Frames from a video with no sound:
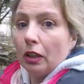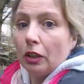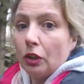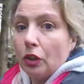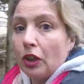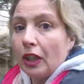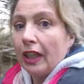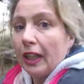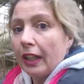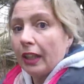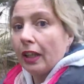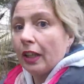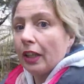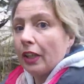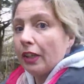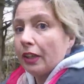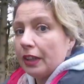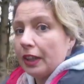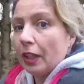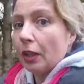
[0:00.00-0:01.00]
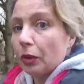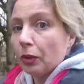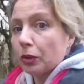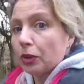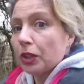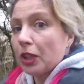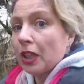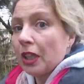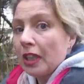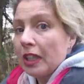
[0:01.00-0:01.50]
looking at the
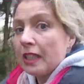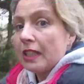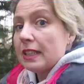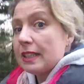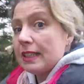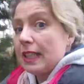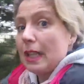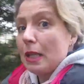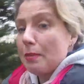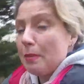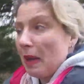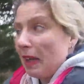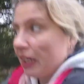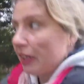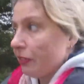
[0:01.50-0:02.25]
old Seapec